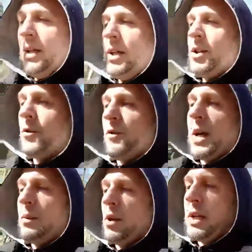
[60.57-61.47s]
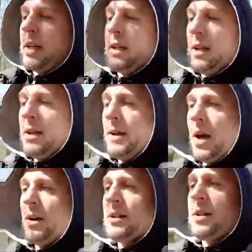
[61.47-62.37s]
you vibrating
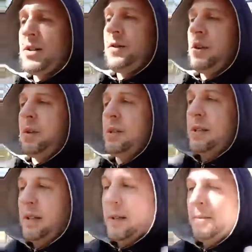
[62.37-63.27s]
on such a frequency